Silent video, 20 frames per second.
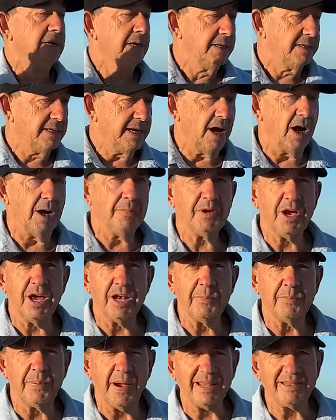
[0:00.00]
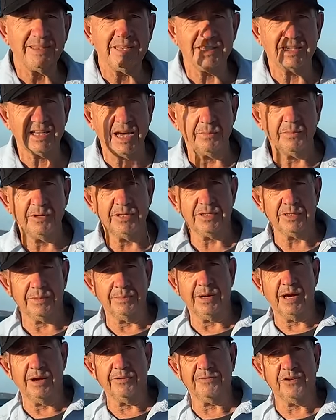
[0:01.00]
Now I'm going to bait this up with some
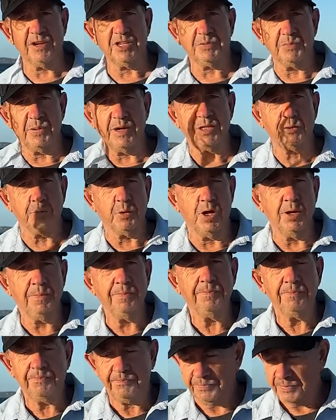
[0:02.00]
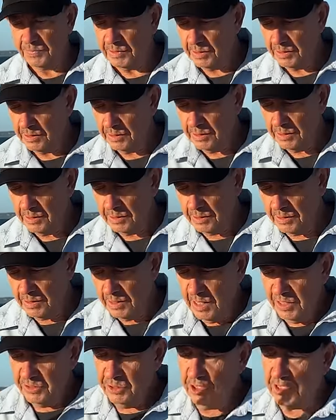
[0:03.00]
uh, fresh beach worm.
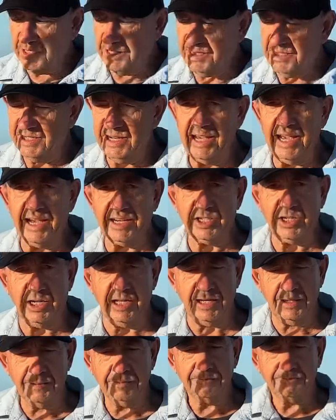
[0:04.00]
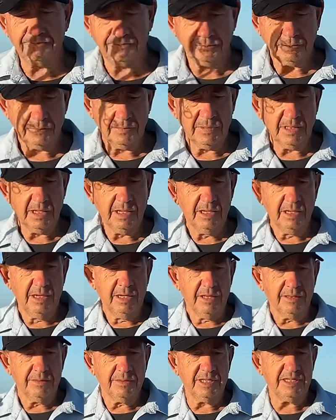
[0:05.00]
You can see actually
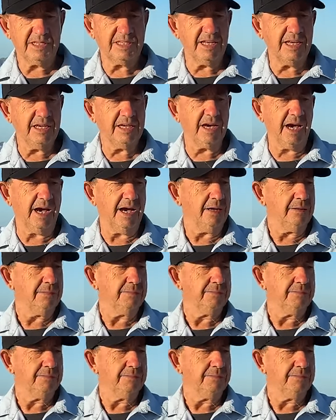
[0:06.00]
the sinker